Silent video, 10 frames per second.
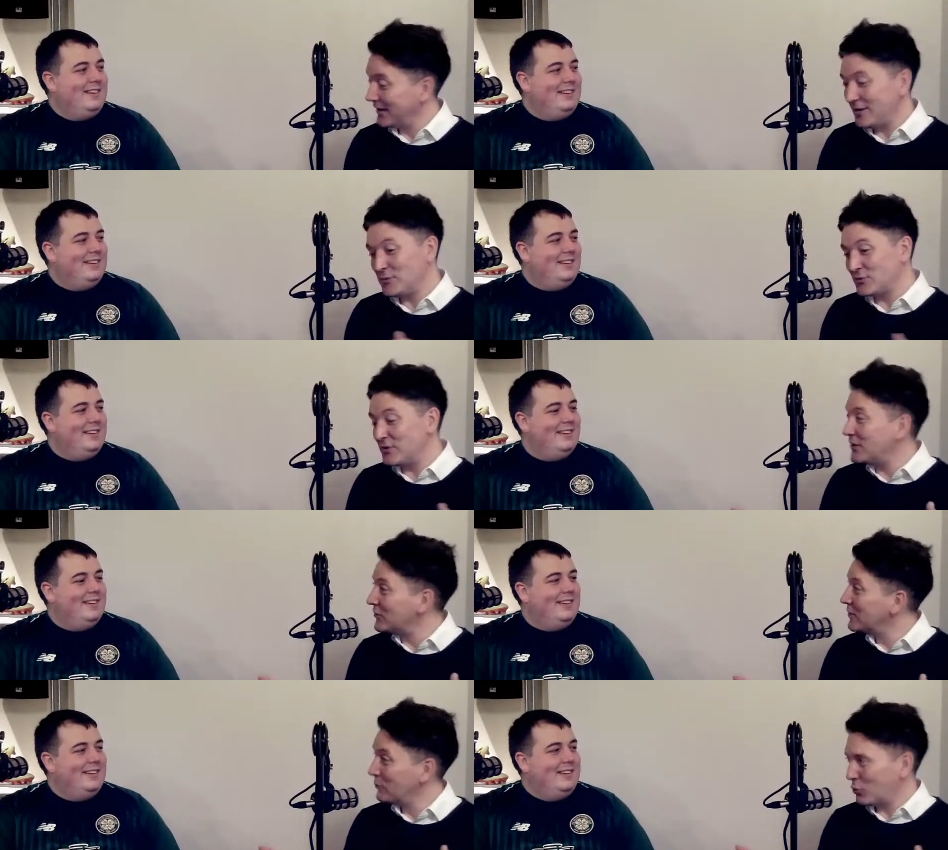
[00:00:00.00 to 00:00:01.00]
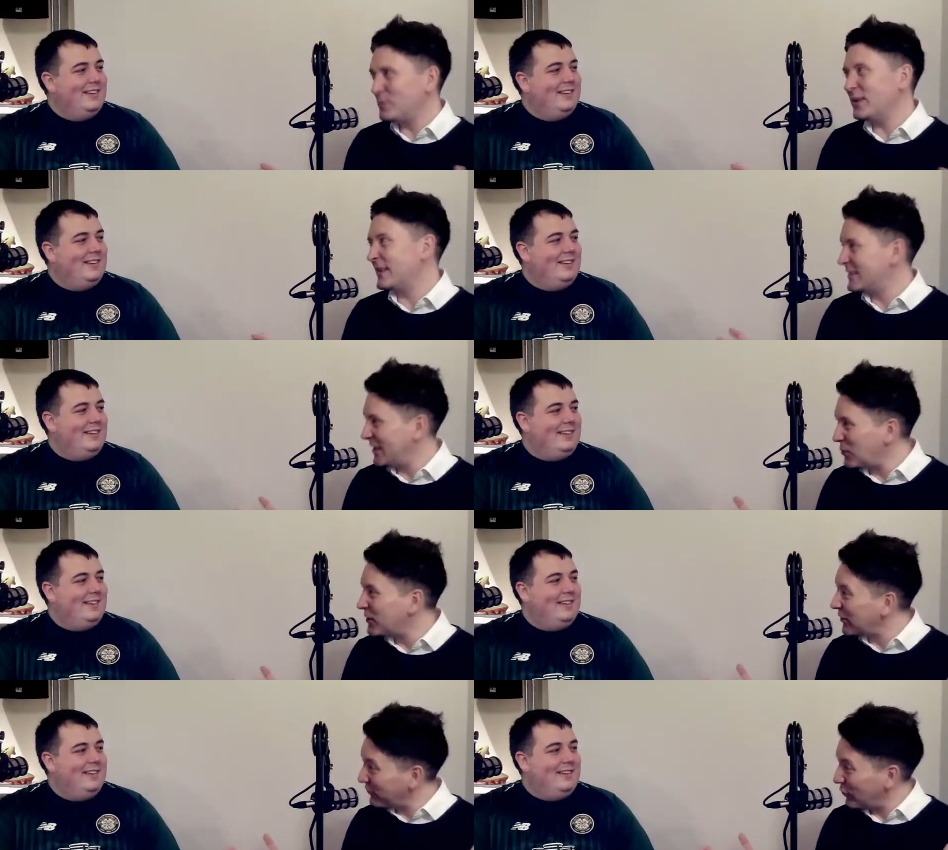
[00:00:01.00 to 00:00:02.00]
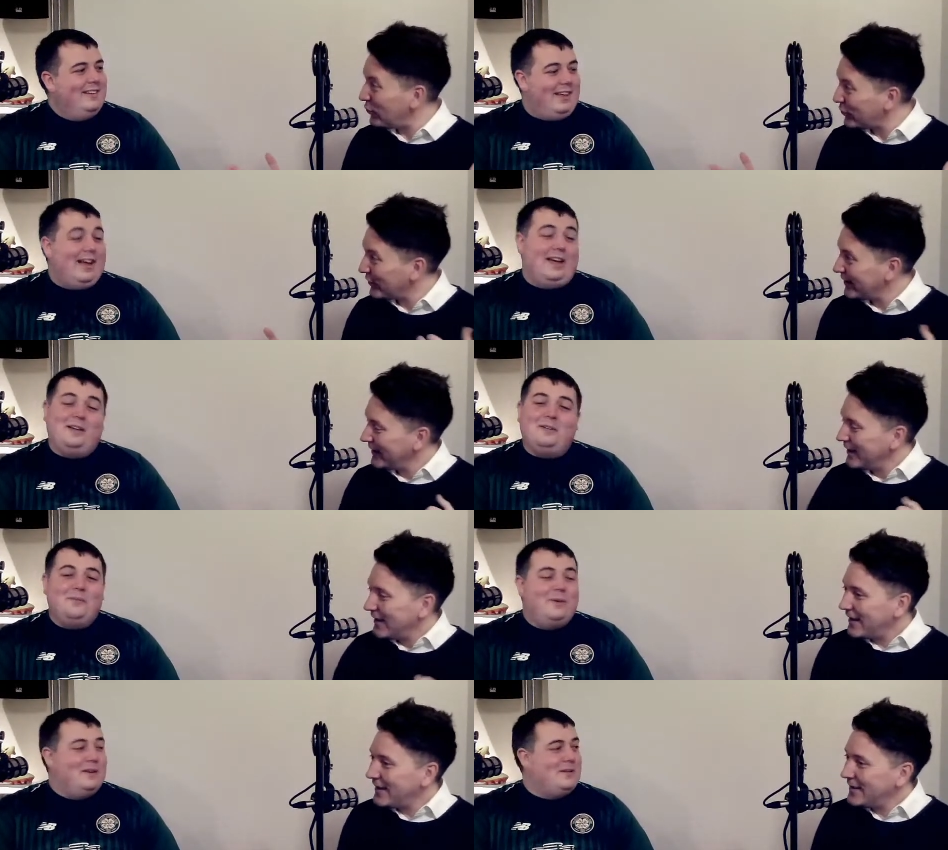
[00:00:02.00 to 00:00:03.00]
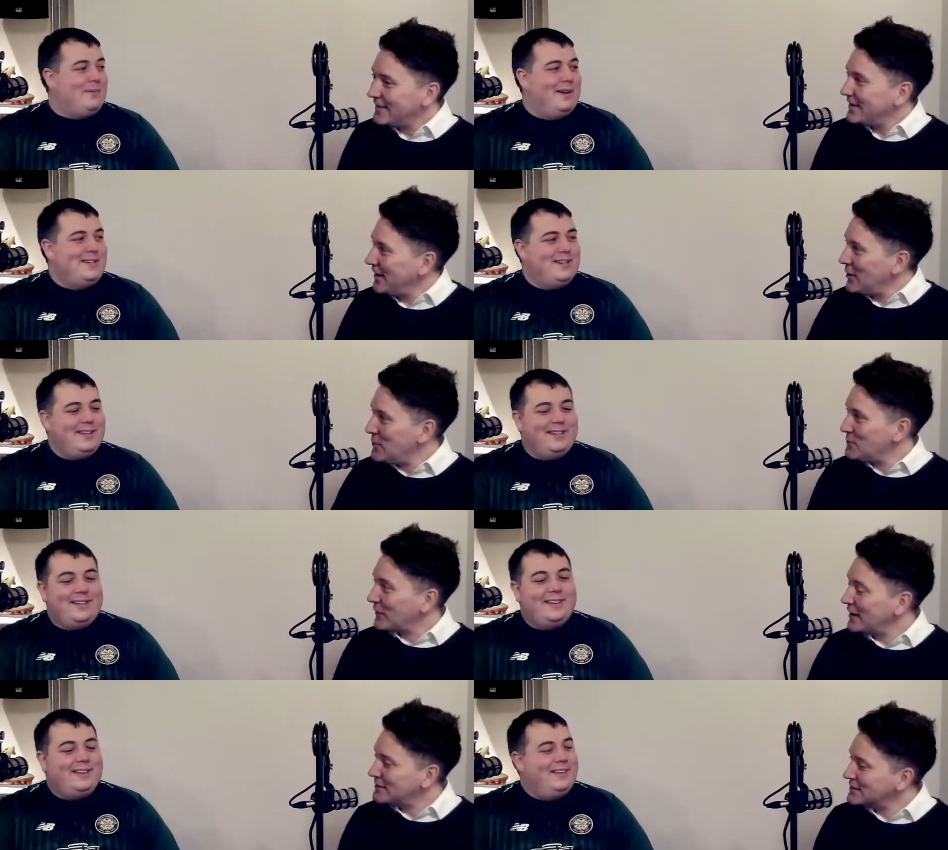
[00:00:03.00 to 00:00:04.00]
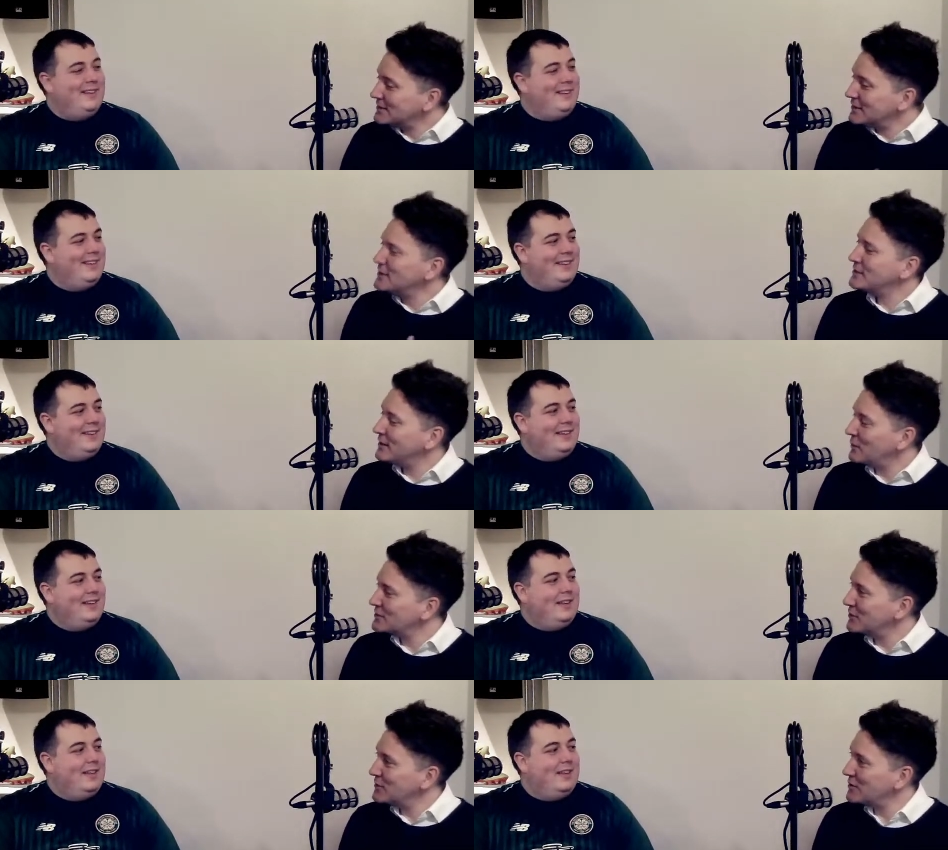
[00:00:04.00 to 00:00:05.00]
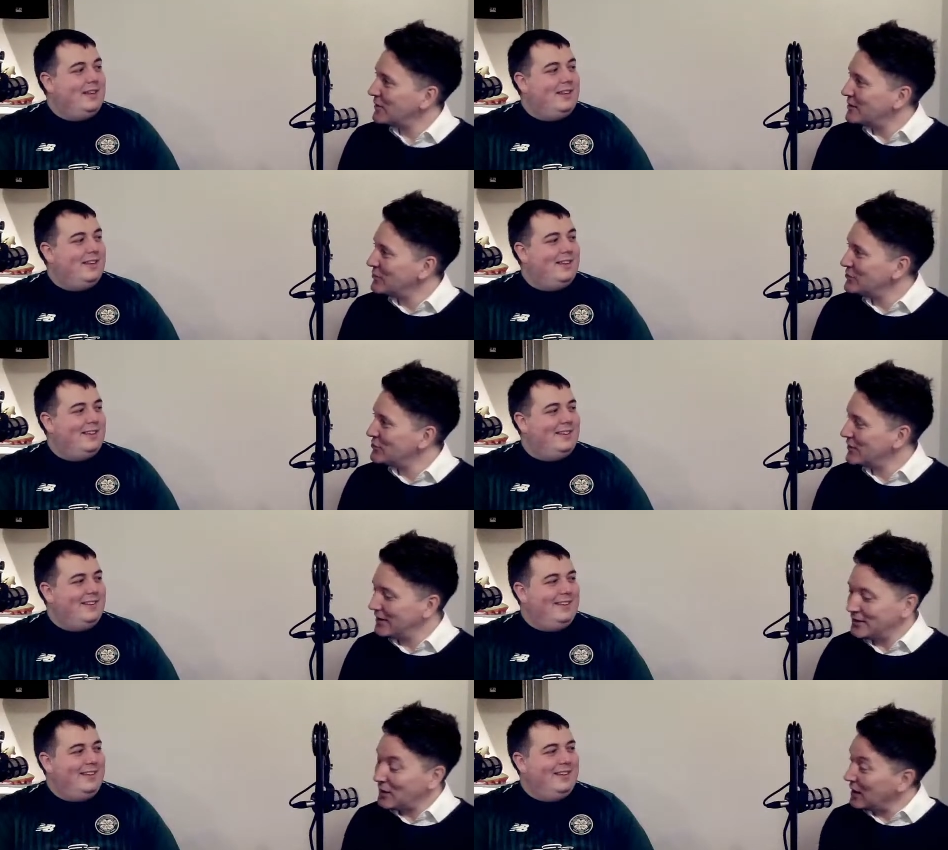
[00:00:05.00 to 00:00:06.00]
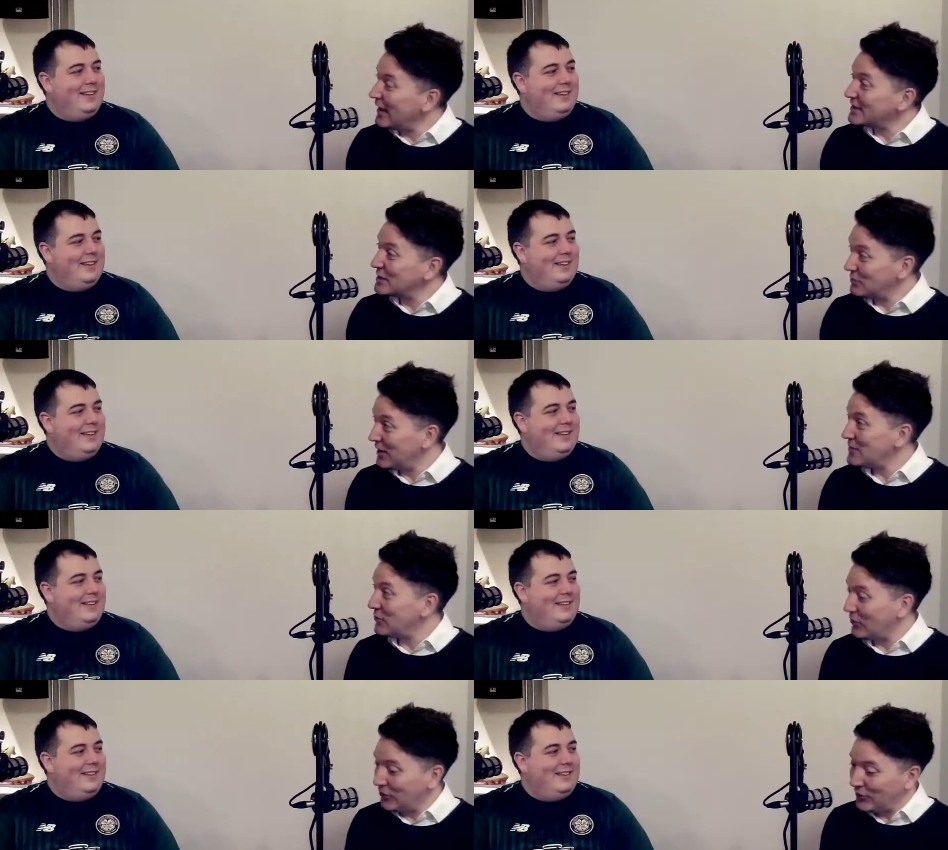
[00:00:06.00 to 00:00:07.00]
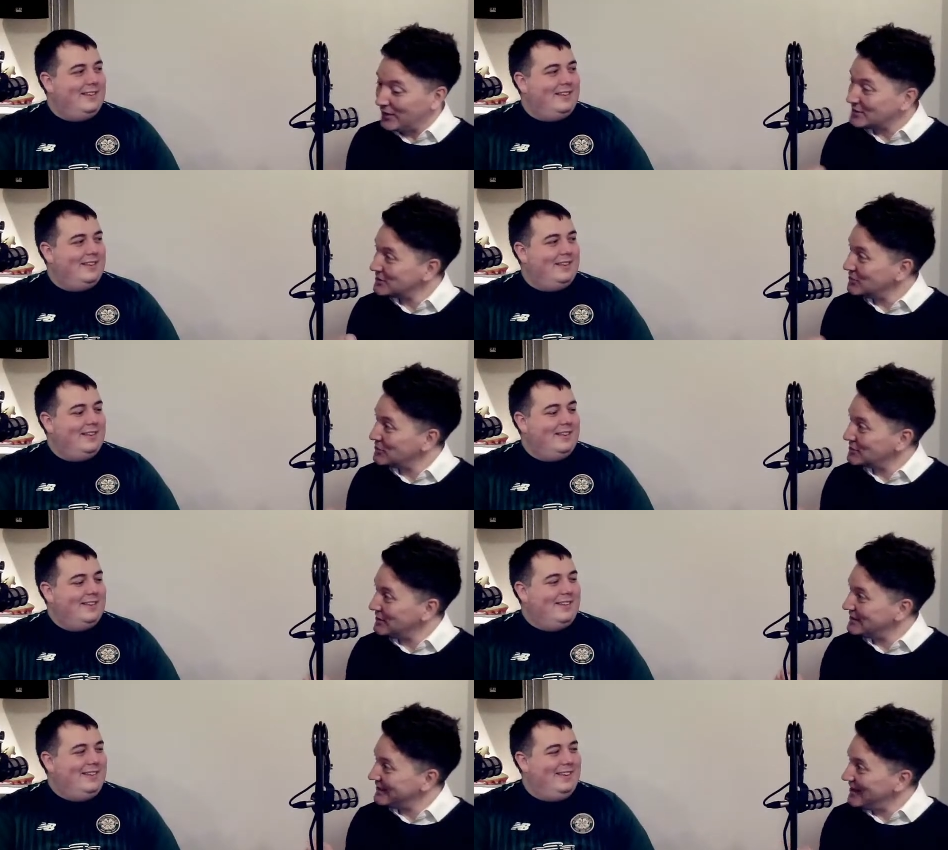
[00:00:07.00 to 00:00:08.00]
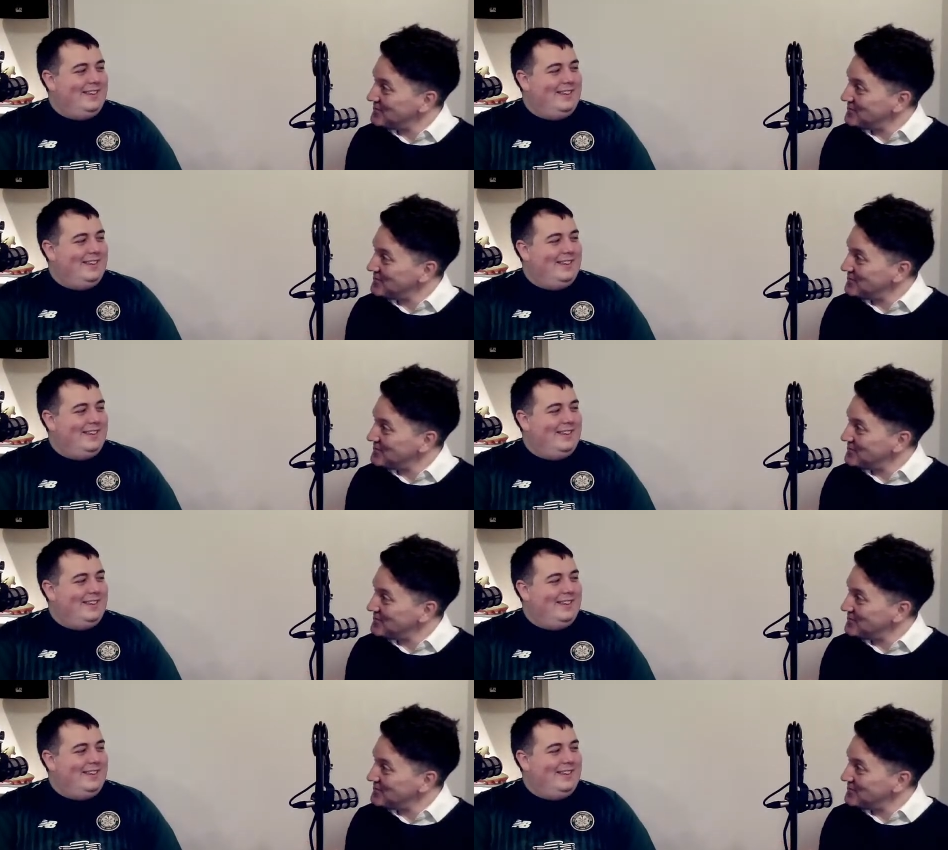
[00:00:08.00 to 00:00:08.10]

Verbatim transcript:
Speaker 1: I think he was reading probably the Celtic View. And uh, he just says, I'm still in the black book, Johnny. He gets a black book out and scores at his name.